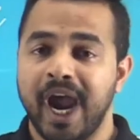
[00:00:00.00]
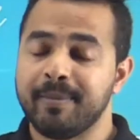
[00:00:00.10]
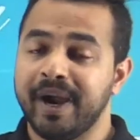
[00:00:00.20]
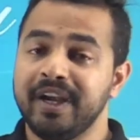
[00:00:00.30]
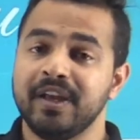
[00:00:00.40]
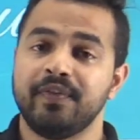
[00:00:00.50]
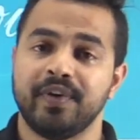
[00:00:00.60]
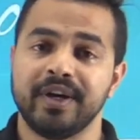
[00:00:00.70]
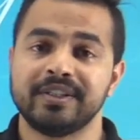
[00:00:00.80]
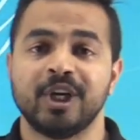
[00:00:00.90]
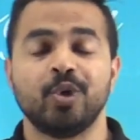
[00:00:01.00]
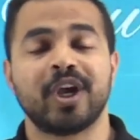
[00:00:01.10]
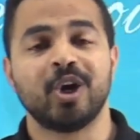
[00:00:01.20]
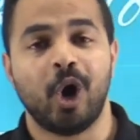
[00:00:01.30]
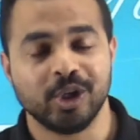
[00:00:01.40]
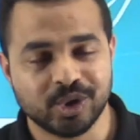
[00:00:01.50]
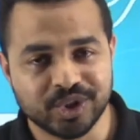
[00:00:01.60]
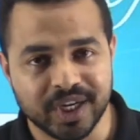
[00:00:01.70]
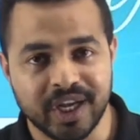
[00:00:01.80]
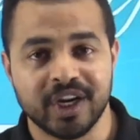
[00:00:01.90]
And my dear friends, you can also
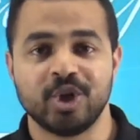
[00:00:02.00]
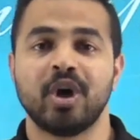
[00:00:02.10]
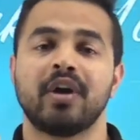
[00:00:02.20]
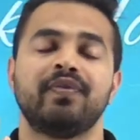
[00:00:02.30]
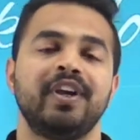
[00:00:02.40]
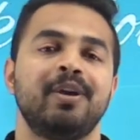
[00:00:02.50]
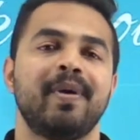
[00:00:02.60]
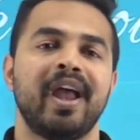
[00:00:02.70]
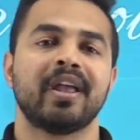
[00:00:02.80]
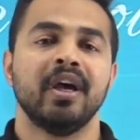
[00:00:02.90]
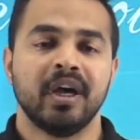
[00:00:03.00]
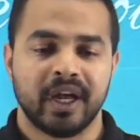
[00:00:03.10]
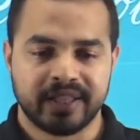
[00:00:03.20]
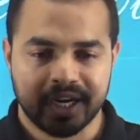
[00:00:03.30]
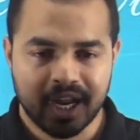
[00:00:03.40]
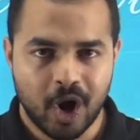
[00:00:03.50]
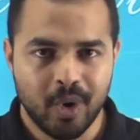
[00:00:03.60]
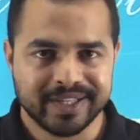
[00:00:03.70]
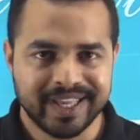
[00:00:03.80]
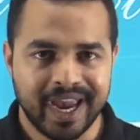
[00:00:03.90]
share your feedback that how
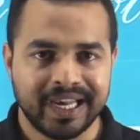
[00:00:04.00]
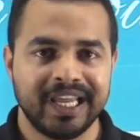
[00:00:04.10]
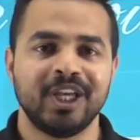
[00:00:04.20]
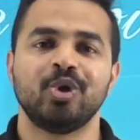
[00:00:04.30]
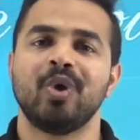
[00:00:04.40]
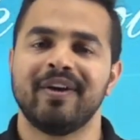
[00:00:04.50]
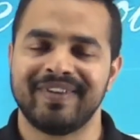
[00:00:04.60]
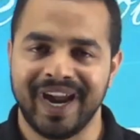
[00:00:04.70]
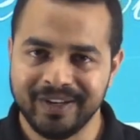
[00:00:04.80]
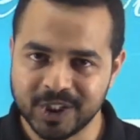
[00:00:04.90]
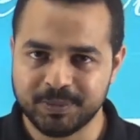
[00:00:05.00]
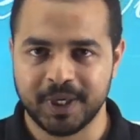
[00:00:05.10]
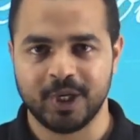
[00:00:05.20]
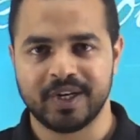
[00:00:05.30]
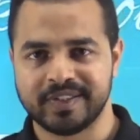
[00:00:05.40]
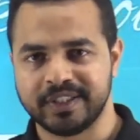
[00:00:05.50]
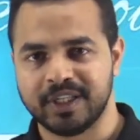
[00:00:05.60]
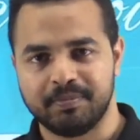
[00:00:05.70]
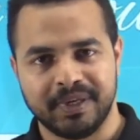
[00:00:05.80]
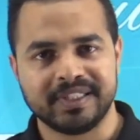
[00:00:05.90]
exactly you have liked this particular
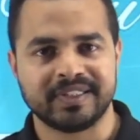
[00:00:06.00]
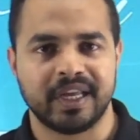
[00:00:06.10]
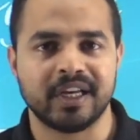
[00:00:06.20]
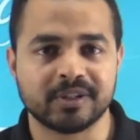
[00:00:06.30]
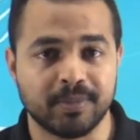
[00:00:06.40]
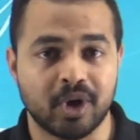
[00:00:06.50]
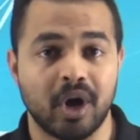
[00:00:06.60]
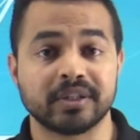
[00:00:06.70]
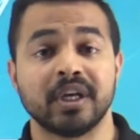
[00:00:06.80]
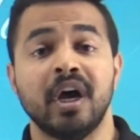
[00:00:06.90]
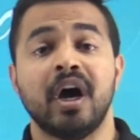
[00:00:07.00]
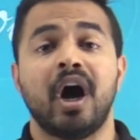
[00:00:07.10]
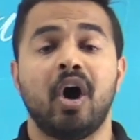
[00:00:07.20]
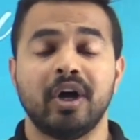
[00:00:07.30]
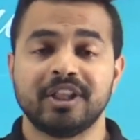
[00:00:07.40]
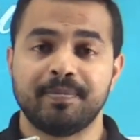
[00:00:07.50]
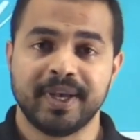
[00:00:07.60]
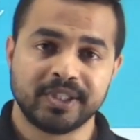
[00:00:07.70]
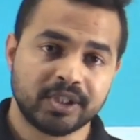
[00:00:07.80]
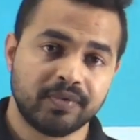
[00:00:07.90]
session. Please tell us, because on the
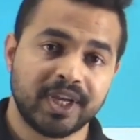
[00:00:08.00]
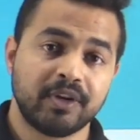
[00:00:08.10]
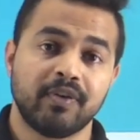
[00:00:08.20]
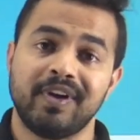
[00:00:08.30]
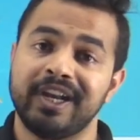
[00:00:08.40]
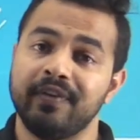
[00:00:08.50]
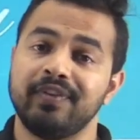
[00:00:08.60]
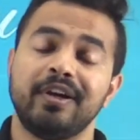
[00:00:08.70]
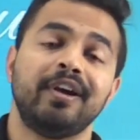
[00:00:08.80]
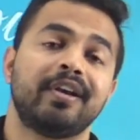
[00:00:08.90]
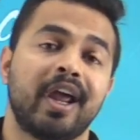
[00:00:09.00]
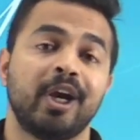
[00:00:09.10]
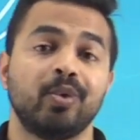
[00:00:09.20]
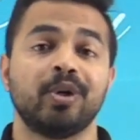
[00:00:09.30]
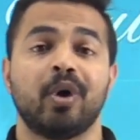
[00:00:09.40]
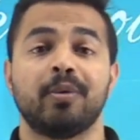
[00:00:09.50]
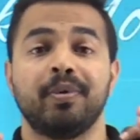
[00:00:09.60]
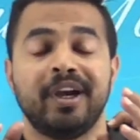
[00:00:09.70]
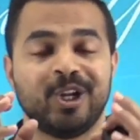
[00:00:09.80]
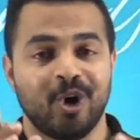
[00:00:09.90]
basis of that, we will definitely try to
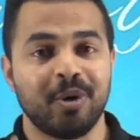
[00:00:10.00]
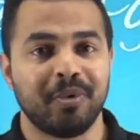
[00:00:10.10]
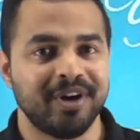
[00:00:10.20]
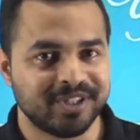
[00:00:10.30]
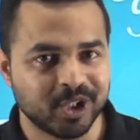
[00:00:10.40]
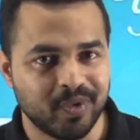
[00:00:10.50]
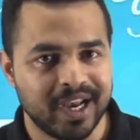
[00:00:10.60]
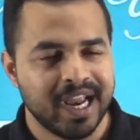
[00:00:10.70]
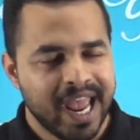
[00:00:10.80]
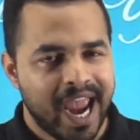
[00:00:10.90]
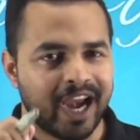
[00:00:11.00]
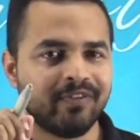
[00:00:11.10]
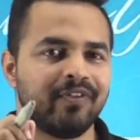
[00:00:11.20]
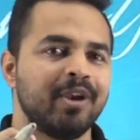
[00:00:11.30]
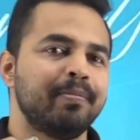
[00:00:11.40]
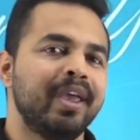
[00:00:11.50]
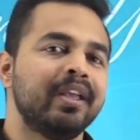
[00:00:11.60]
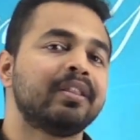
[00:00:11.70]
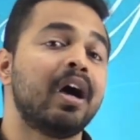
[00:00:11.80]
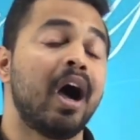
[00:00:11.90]
incorporate your points as well. And we will
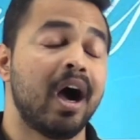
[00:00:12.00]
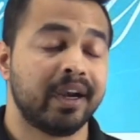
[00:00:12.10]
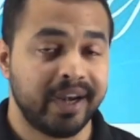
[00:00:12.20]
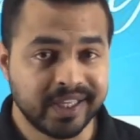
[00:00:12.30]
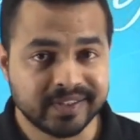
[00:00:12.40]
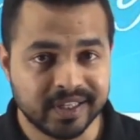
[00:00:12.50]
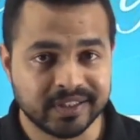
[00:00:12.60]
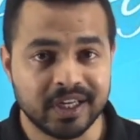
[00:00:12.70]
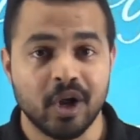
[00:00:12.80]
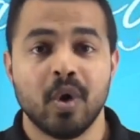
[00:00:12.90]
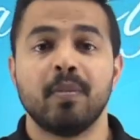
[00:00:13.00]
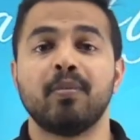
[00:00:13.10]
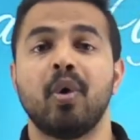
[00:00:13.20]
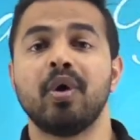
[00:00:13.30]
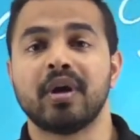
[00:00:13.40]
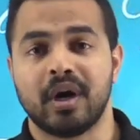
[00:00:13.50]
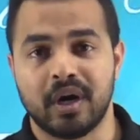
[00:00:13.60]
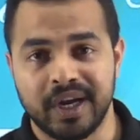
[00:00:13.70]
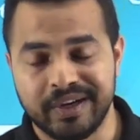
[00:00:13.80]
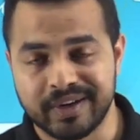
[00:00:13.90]
make the next session more
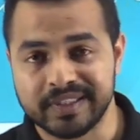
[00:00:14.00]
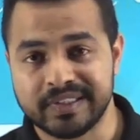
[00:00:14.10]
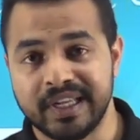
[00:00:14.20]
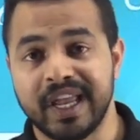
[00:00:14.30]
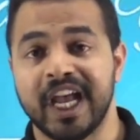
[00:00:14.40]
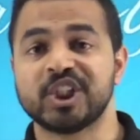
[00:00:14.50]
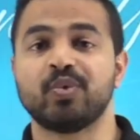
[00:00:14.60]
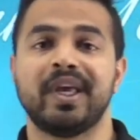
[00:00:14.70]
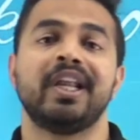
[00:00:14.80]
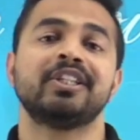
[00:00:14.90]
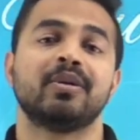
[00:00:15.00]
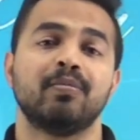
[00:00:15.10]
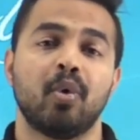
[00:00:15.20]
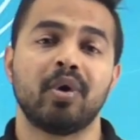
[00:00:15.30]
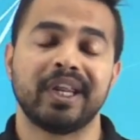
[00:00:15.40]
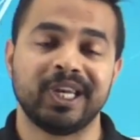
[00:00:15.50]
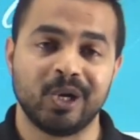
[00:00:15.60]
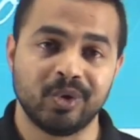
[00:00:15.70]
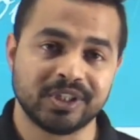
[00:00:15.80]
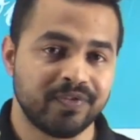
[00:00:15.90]
uh, interesting as well as more
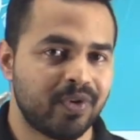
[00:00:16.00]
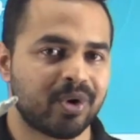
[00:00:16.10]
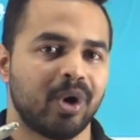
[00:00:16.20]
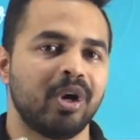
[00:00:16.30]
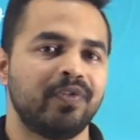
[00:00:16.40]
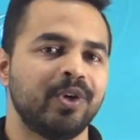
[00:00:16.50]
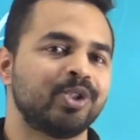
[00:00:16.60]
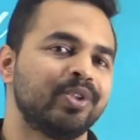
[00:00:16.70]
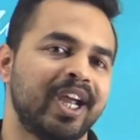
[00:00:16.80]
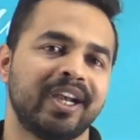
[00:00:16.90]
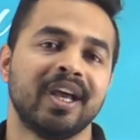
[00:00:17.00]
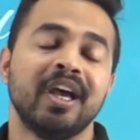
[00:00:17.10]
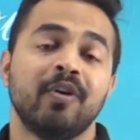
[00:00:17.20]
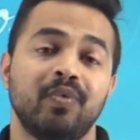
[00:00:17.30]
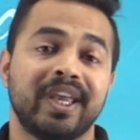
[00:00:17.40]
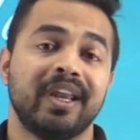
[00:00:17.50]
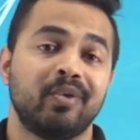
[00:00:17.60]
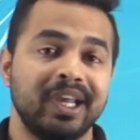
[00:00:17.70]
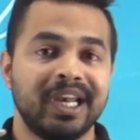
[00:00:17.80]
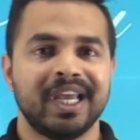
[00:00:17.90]
inclusive for all of you, so that we can
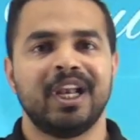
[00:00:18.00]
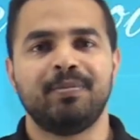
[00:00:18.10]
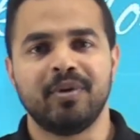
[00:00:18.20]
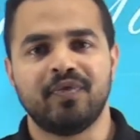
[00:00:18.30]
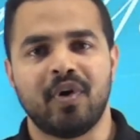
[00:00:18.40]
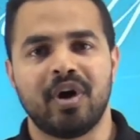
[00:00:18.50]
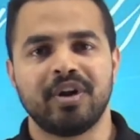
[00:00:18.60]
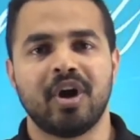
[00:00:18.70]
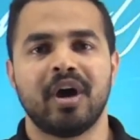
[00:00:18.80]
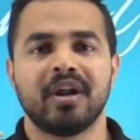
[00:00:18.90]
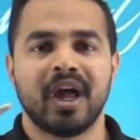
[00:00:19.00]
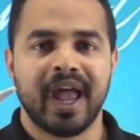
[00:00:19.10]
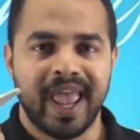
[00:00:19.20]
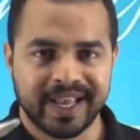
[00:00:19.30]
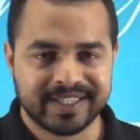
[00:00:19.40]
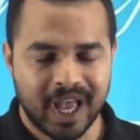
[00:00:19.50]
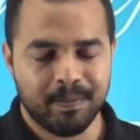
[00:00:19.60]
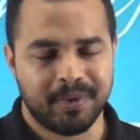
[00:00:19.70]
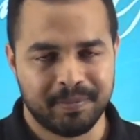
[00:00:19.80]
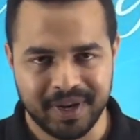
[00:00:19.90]
really help you for your
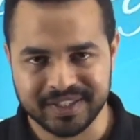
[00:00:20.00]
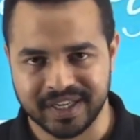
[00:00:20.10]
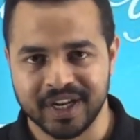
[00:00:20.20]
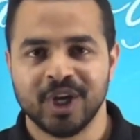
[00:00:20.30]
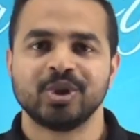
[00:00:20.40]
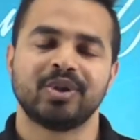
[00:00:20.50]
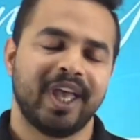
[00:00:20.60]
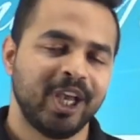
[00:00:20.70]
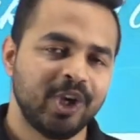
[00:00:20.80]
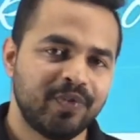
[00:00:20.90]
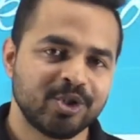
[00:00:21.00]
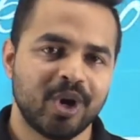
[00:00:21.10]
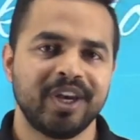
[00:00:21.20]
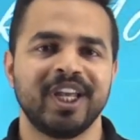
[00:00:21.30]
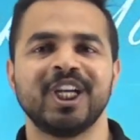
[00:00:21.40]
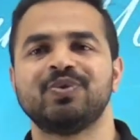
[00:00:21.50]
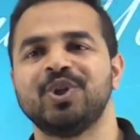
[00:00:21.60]
exam preparation. So thank you for joining us.